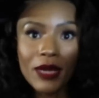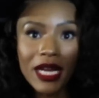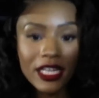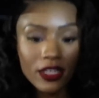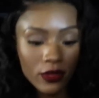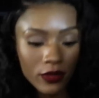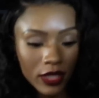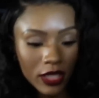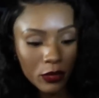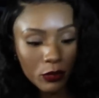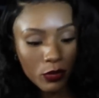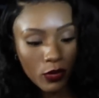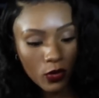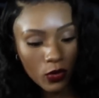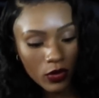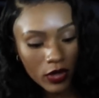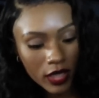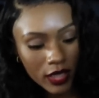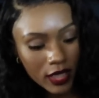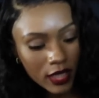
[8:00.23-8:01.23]
I don't eat
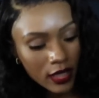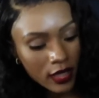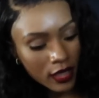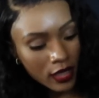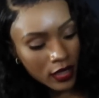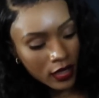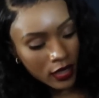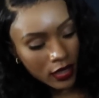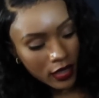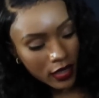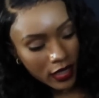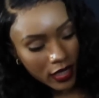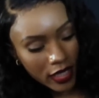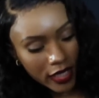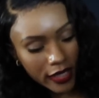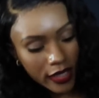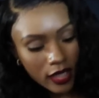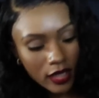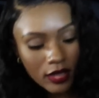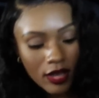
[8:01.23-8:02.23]
pork
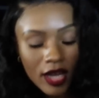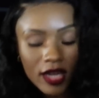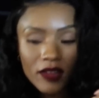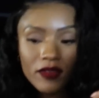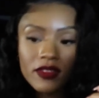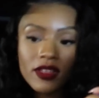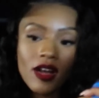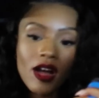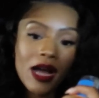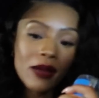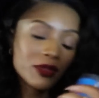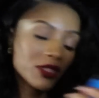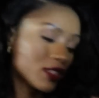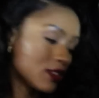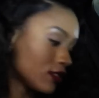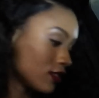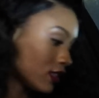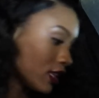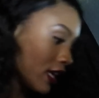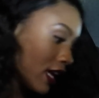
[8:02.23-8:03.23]
and a lot of the
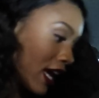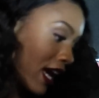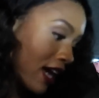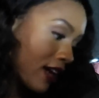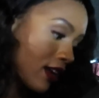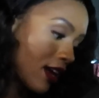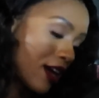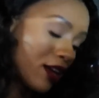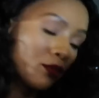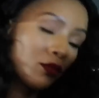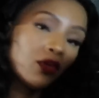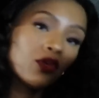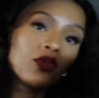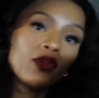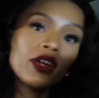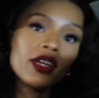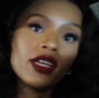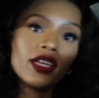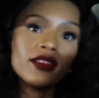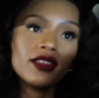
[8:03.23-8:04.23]
options they had had
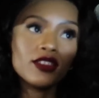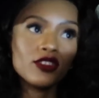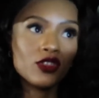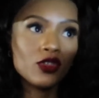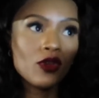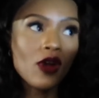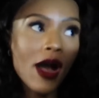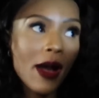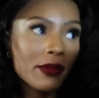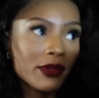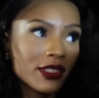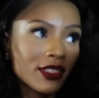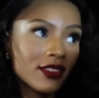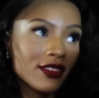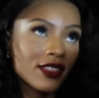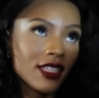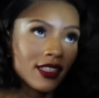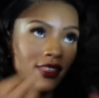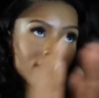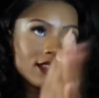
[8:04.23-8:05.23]
pork and the two
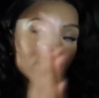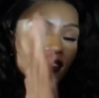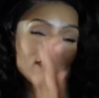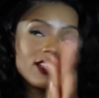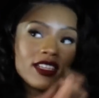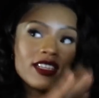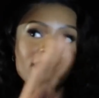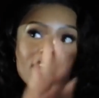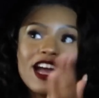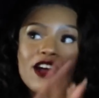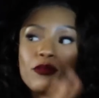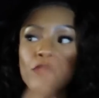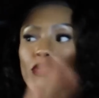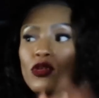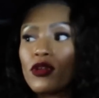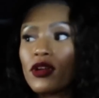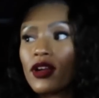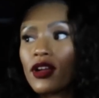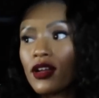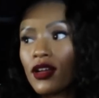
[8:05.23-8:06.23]
options that didn't have
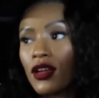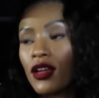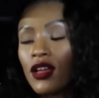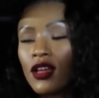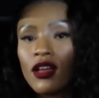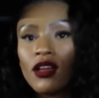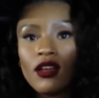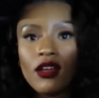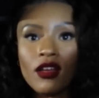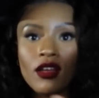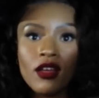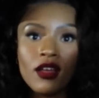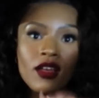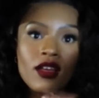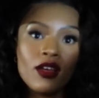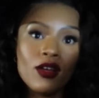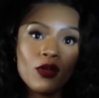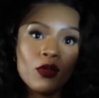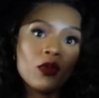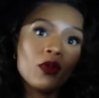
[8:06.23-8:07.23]
pork
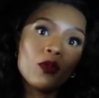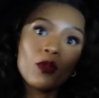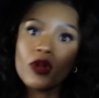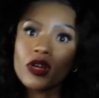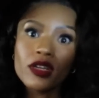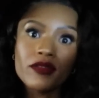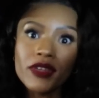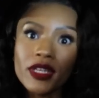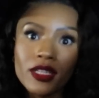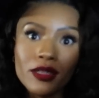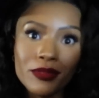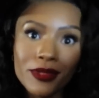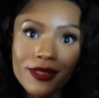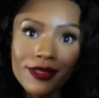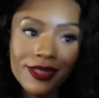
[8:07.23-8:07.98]
weren't available